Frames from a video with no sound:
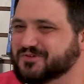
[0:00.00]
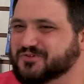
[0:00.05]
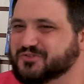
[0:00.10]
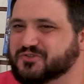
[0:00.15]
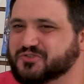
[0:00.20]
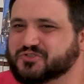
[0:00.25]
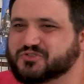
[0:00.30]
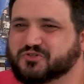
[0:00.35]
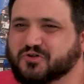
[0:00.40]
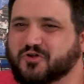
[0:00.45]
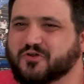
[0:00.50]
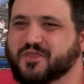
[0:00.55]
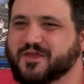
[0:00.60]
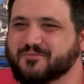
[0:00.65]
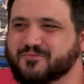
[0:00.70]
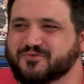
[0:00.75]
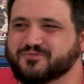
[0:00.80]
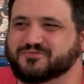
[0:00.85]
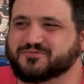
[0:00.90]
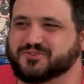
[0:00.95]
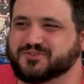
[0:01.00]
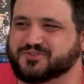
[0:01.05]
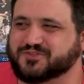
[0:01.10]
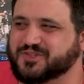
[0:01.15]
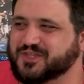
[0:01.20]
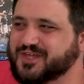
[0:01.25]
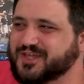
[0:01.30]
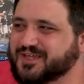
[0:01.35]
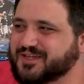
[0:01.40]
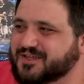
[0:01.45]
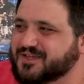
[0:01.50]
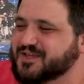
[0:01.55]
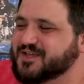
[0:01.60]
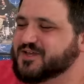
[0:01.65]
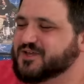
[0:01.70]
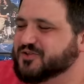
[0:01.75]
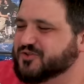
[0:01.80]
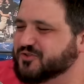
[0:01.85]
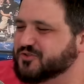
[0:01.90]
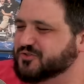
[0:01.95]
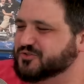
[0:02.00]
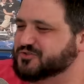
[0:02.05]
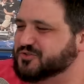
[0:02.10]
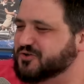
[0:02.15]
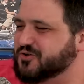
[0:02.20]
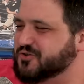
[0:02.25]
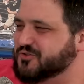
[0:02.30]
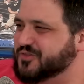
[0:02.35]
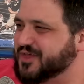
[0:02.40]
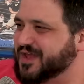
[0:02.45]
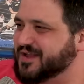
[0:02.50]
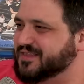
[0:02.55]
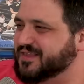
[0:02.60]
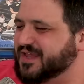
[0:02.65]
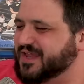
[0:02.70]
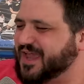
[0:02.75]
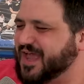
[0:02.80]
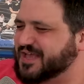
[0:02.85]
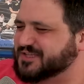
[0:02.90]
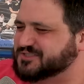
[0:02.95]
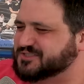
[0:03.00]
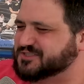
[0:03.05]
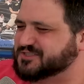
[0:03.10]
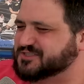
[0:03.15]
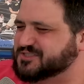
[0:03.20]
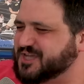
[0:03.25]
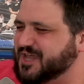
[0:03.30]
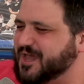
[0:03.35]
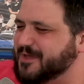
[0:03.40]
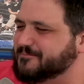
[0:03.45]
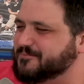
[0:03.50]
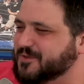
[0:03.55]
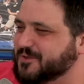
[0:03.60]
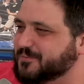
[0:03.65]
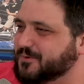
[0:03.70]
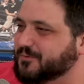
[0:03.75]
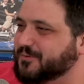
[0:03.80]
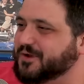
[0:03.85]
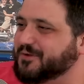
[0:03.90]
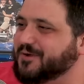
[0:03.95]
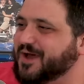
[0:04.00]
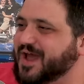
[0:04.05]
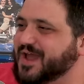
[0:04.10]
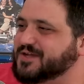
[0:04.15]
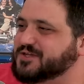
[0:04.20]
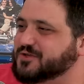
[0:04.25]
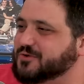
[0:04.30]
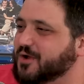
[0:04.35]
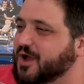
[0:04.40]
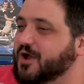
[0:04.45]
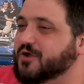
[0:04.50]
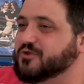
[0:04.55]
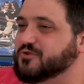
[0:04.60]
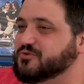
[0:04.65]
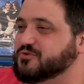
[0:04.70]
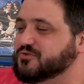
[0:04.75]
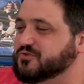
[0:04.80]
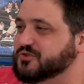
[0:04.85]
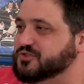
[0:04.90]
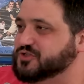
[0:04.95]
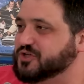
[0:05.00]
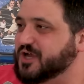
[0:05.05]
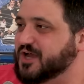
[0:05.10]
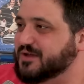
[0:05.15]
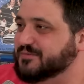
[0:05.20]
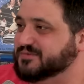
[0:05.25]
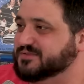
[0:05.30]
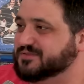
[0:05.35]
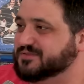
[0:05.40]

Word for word: You're the troll that moves the thing. You're the troll that like has to stab people. What do I do? Oh, you do the drums.